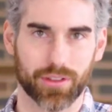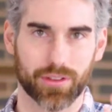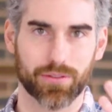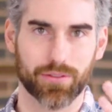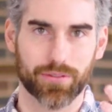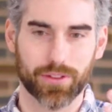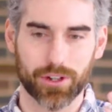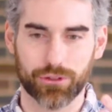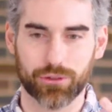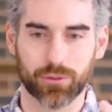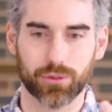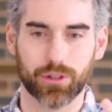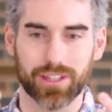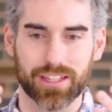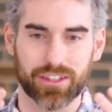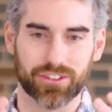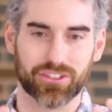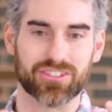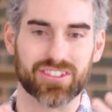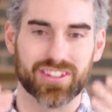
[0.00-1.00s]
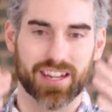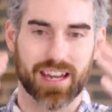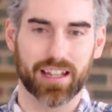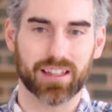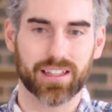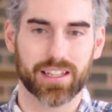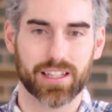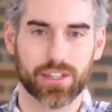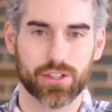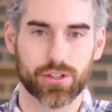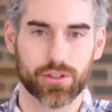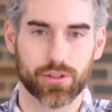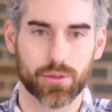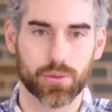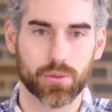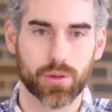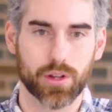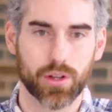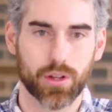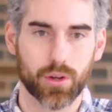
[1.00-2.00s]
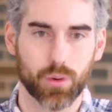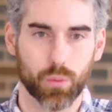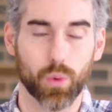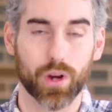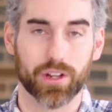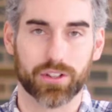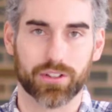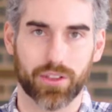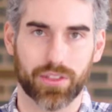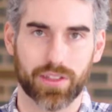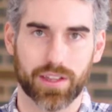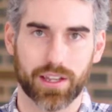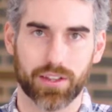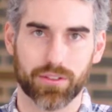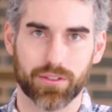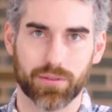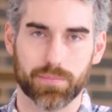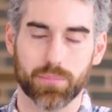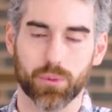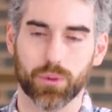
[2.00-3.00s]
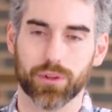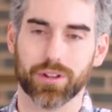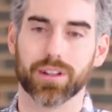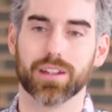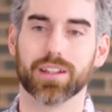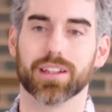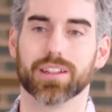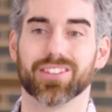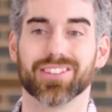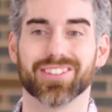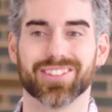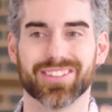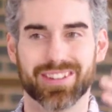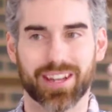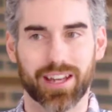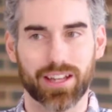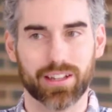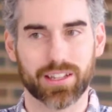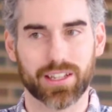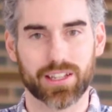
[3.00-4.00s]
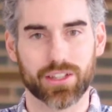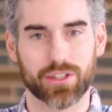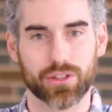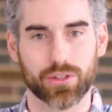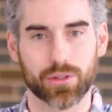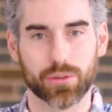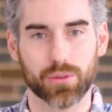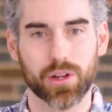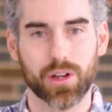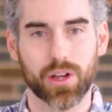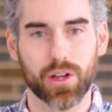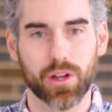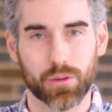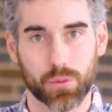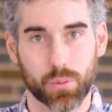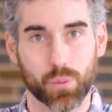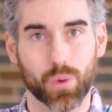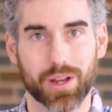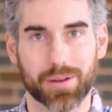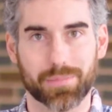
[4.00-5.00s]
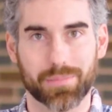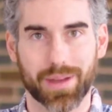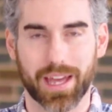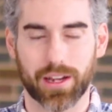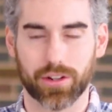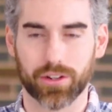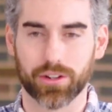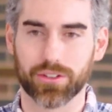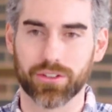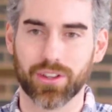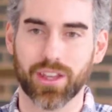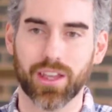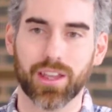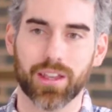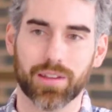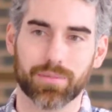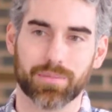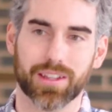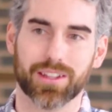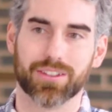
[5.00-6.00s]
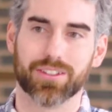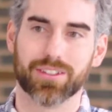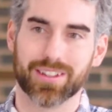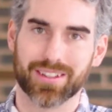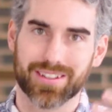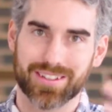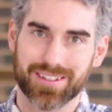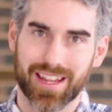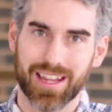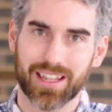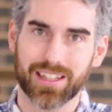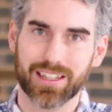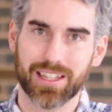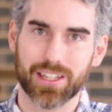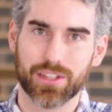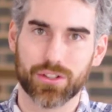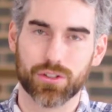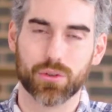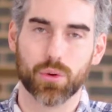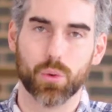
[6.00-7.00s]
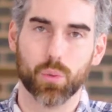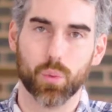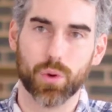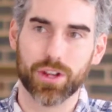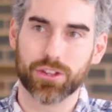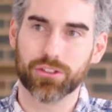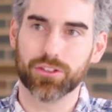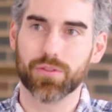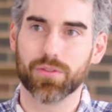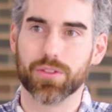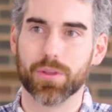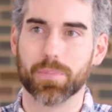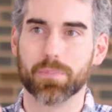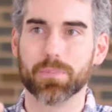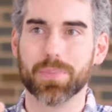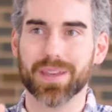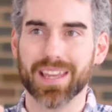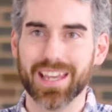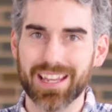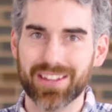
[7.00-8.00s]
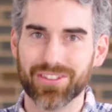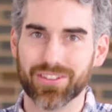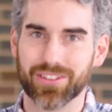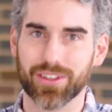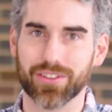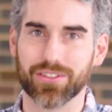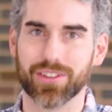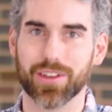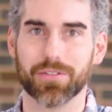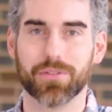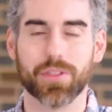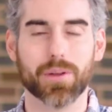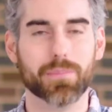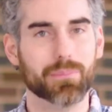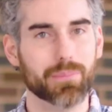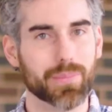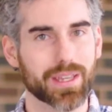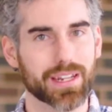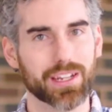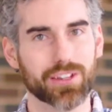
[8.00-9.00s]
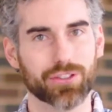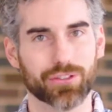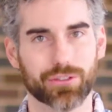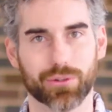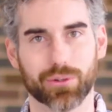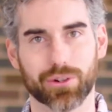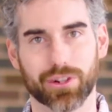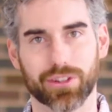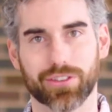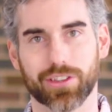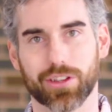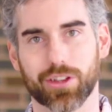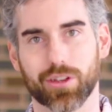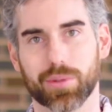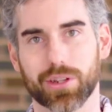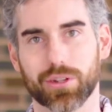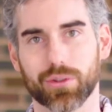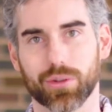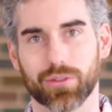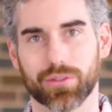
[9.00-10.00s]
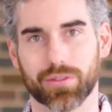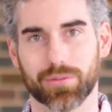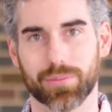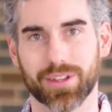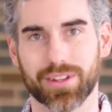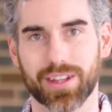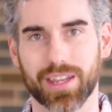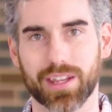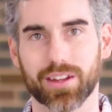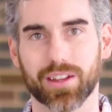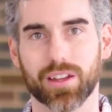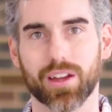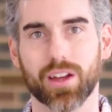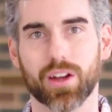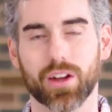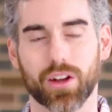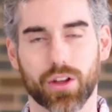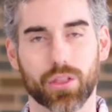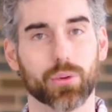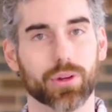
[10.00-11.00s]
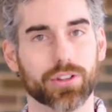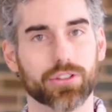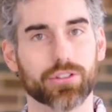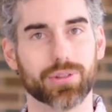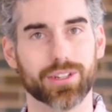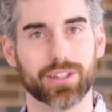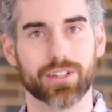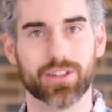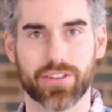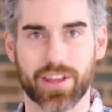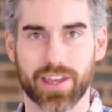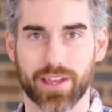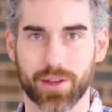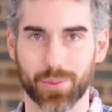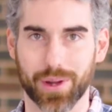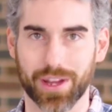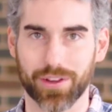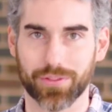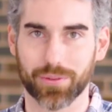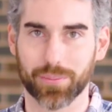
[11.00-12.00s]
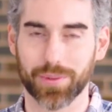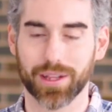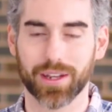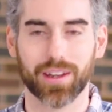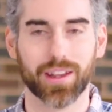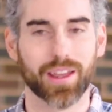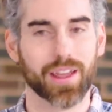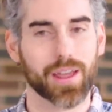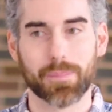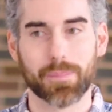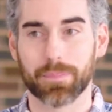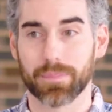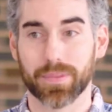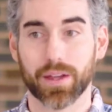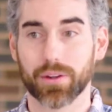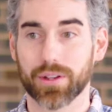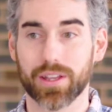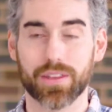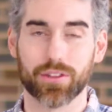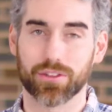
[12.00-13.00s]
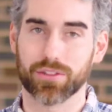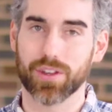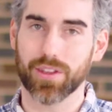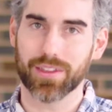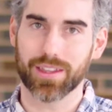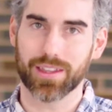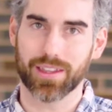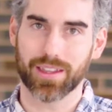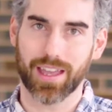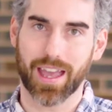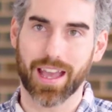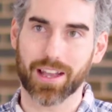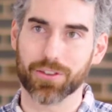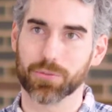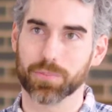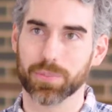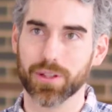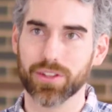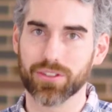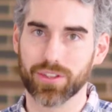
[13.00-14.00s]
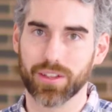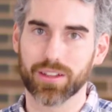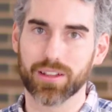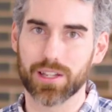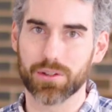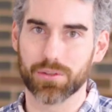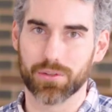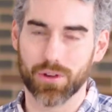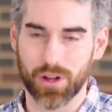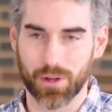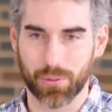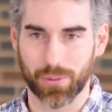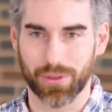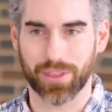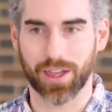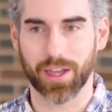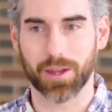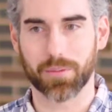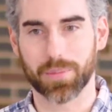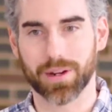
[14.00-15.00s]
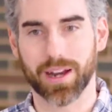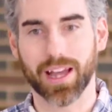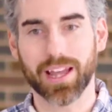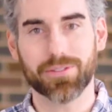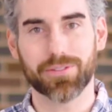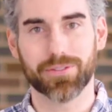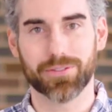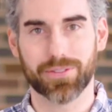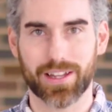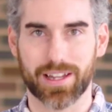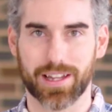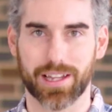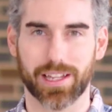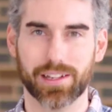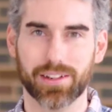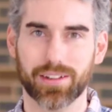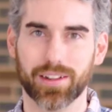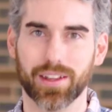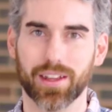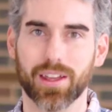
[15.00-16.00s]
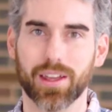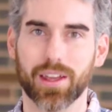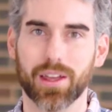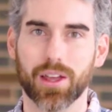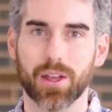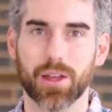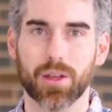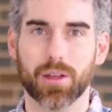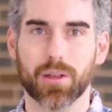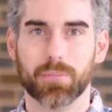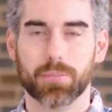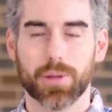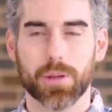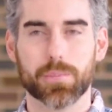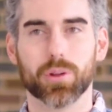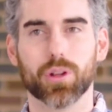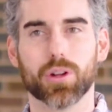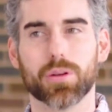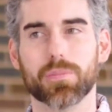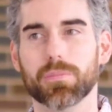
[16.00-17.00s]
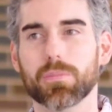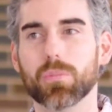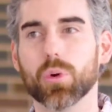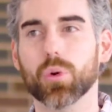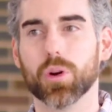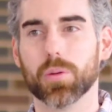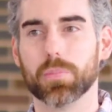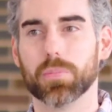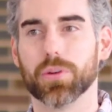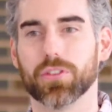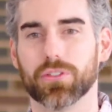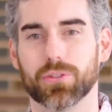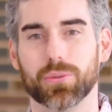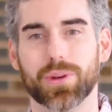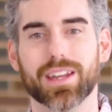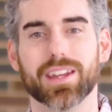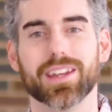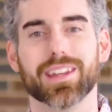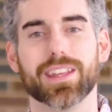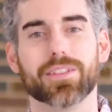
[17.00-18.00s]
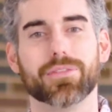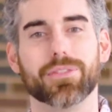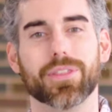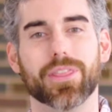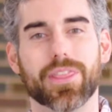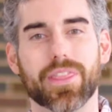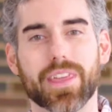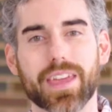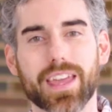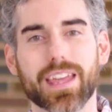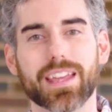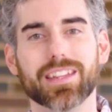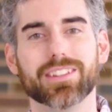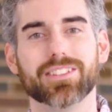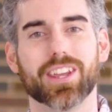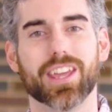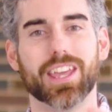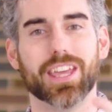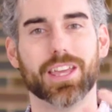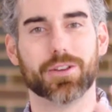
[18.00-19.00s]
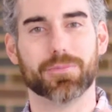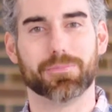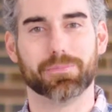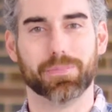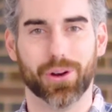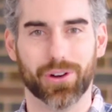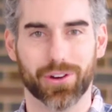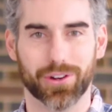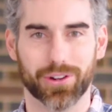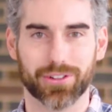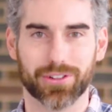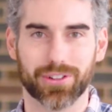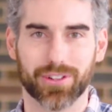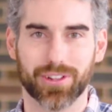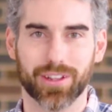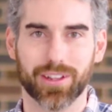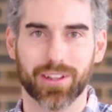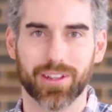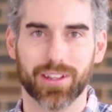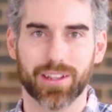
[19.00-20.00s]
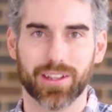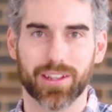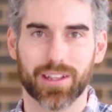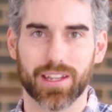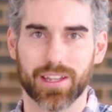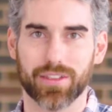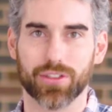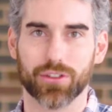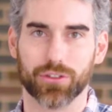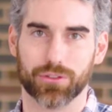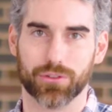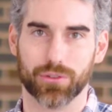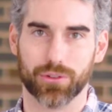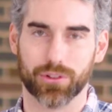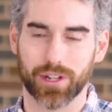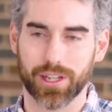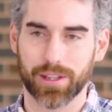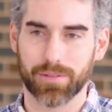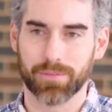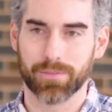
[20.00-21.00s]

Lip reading: The visual is telling you what to think is important. It's telling you what matters. It's telling you which of the pieces of the many stories that could be told from the data are the ones you need to take away from it. Now again, there's nothing explicitly wrong with that, but I find people are more persuaded if they take part in the story.